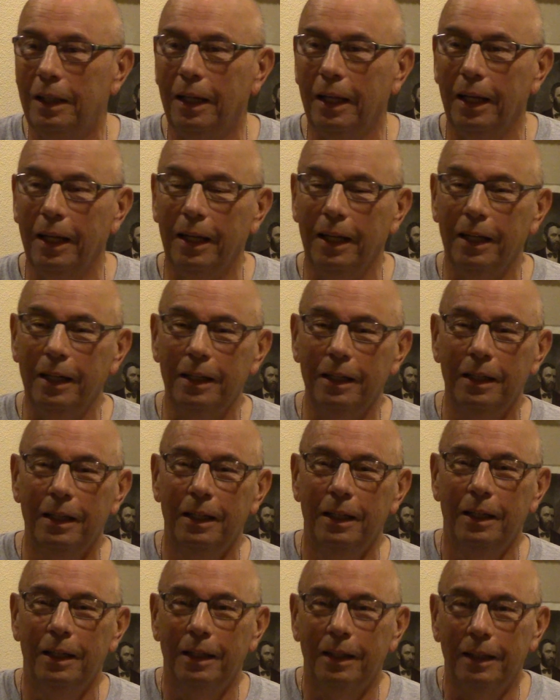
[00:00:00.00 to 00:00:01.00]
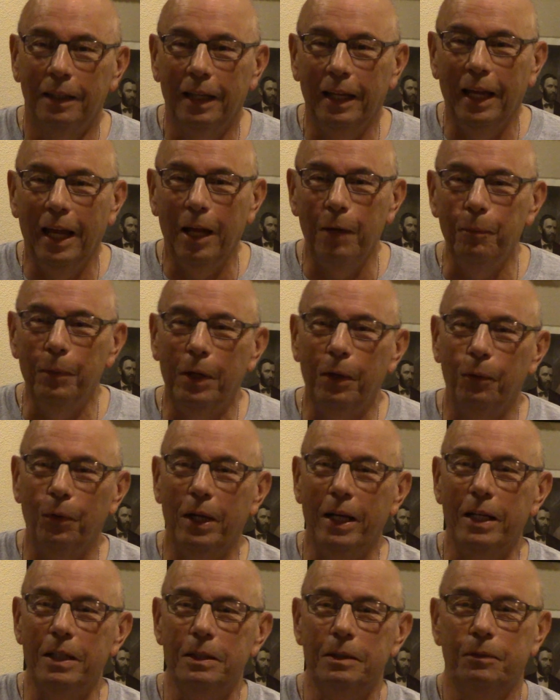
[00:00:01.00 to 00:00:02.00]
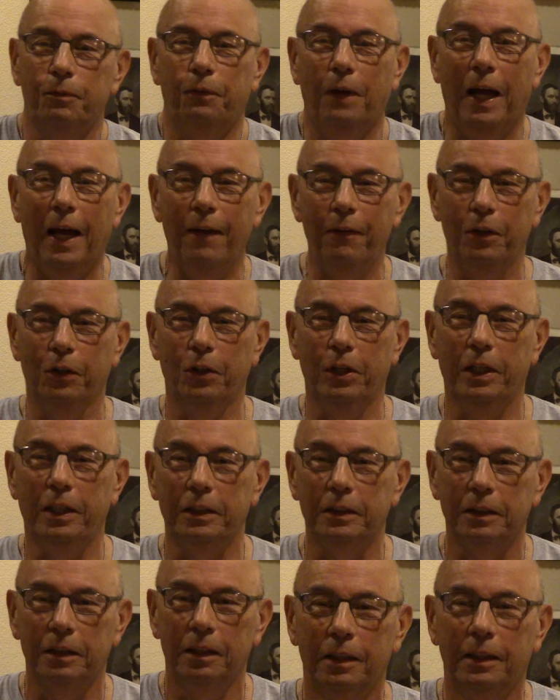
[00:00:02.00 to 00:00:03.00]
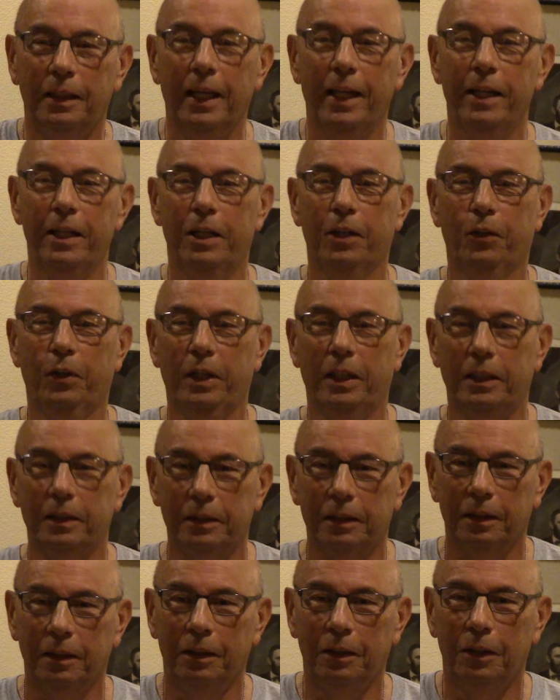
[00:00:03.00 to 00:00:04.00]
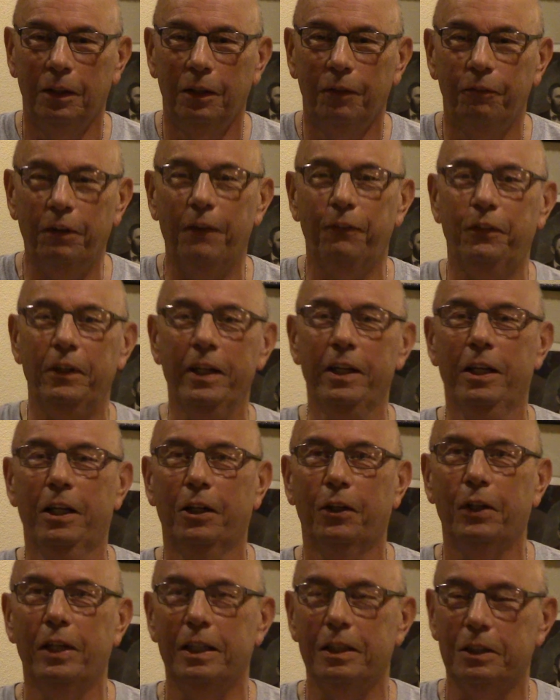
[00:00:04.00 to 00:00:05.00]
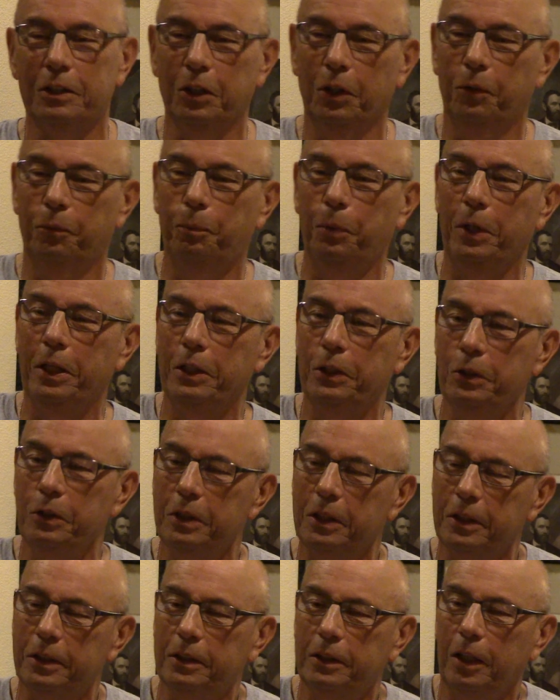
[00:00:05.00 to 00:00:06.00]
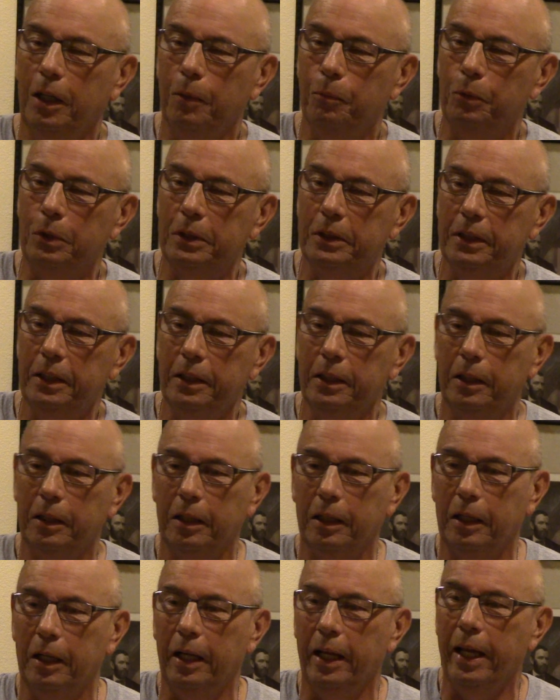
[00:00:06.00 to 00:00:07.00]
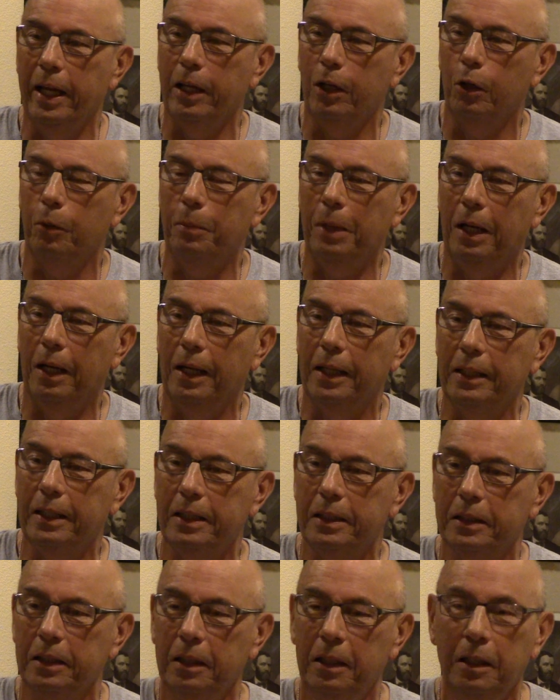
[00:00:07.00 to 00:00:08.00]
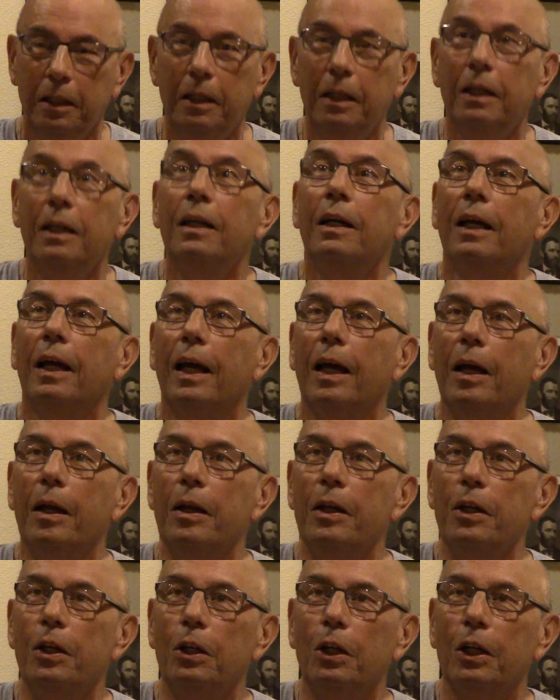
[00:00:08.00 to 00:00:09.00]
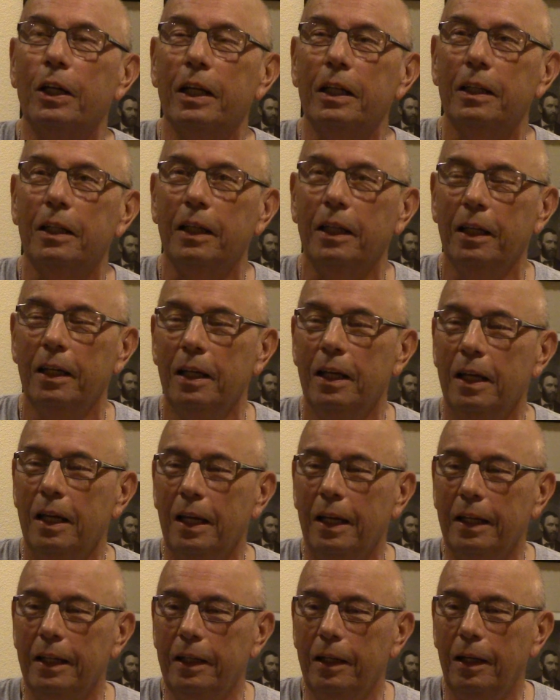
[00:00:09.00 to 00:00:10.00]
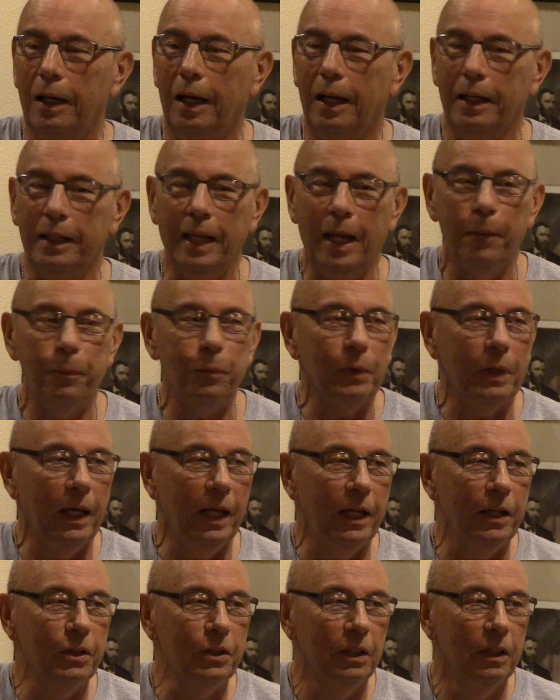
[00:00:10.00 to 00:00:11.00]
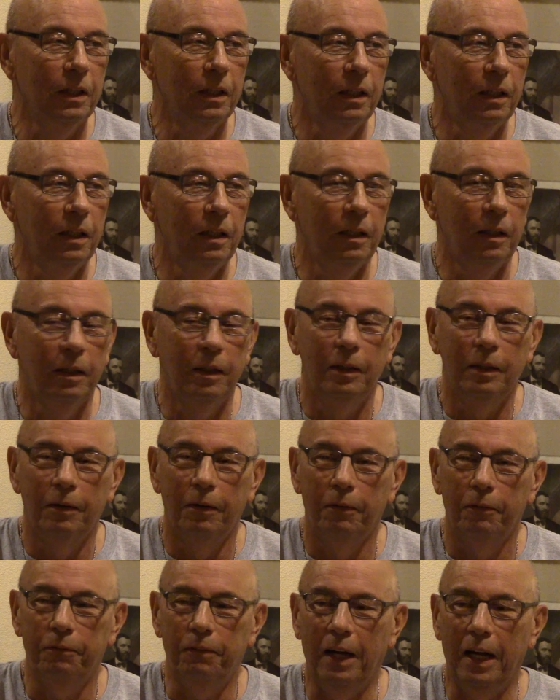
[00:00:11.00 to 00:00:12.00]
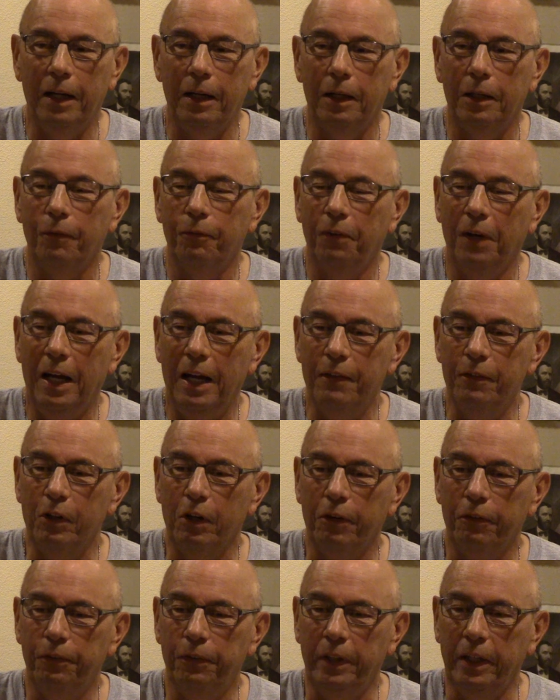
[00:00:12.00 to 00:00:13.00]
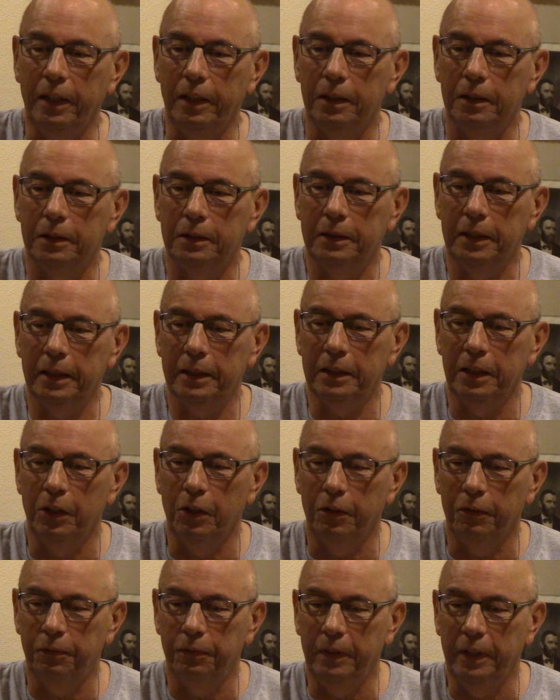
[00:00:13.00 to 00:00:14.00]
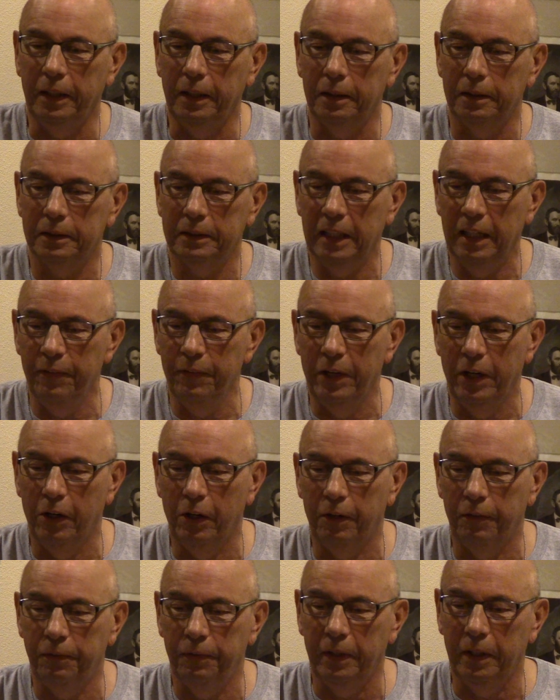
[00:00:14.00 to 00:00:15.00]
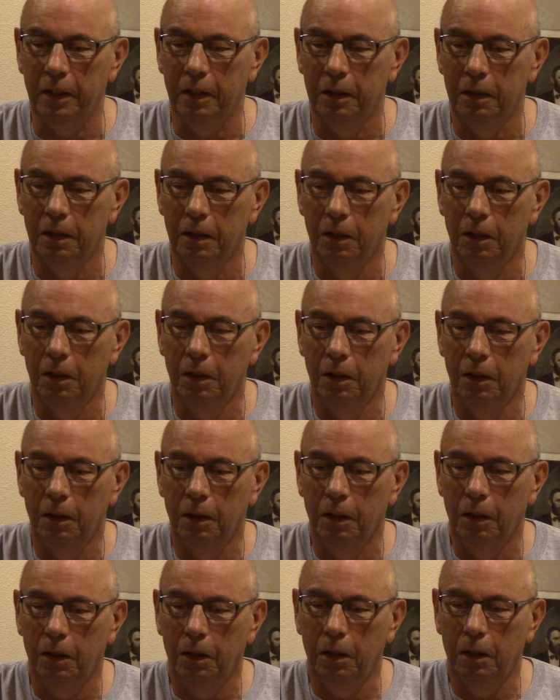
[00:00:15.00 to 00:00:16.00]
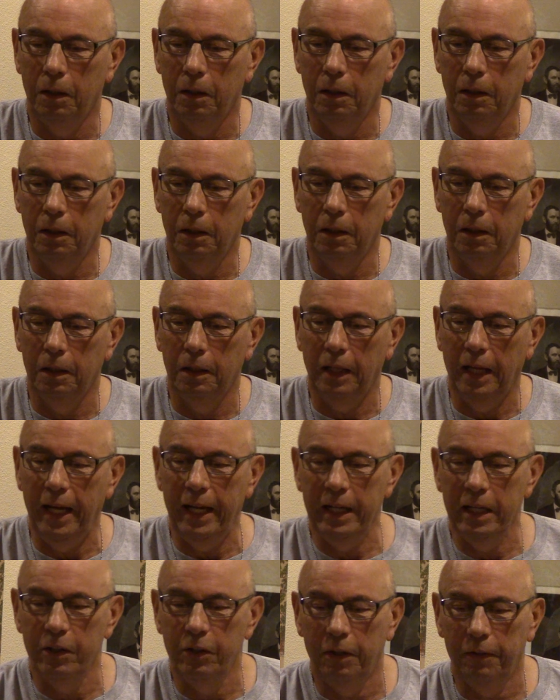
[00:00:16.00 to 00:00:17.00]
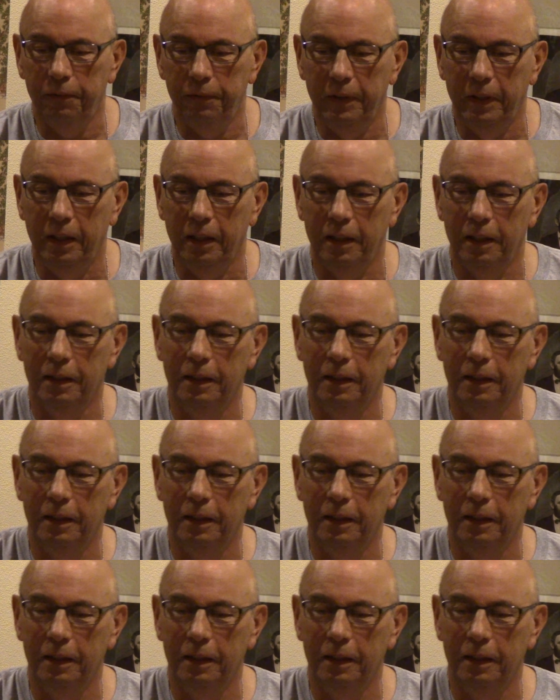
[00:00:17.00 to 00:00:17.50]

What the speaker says: And they had me raise 5 degrees, 10 degrees, 15 degrees. So pretty soon the sub was sitting at an angle about like this. And you look at the depth gauge, 500 feet, 600 feet, 700 feet, 800 feet.